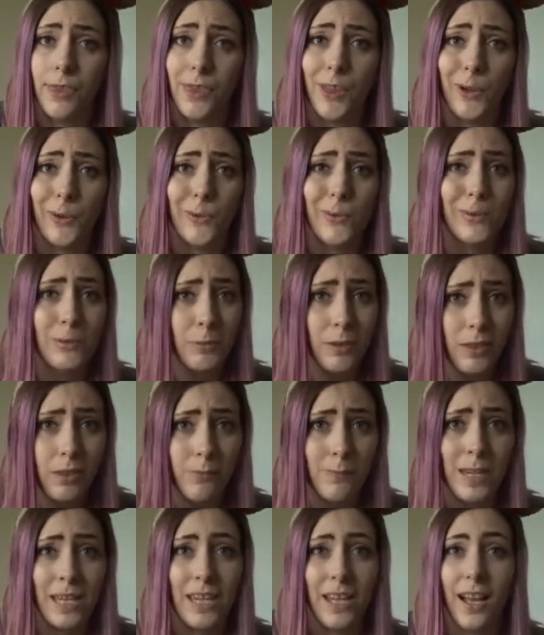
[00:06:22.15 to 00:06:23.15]
those with
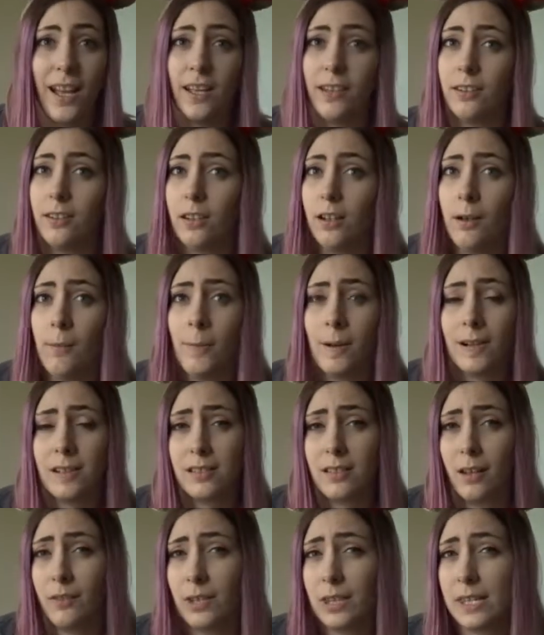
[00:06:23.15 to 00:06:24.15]
me, and
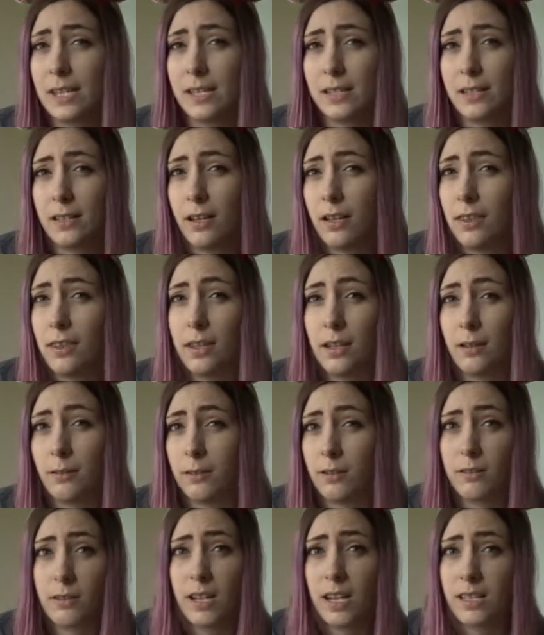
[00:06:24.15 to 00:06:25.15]
amongst other things that I think
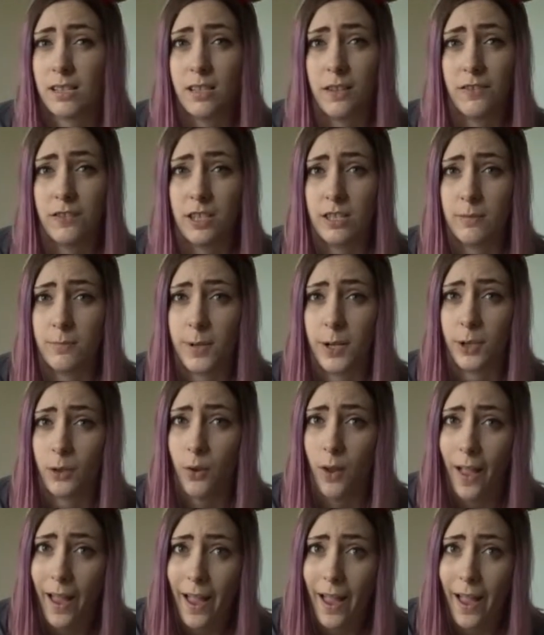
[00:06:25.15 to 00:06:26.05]
guest services might not